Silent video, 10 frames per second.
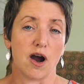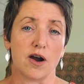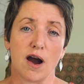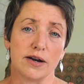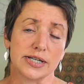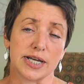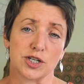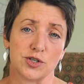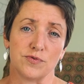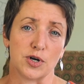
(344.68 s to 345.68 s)
Our
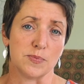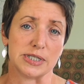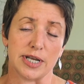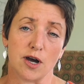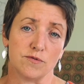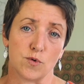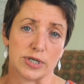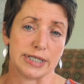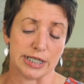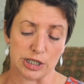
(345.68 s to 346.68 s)
architecture firm is now
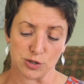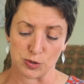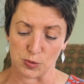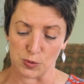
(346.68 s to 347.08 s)
14 years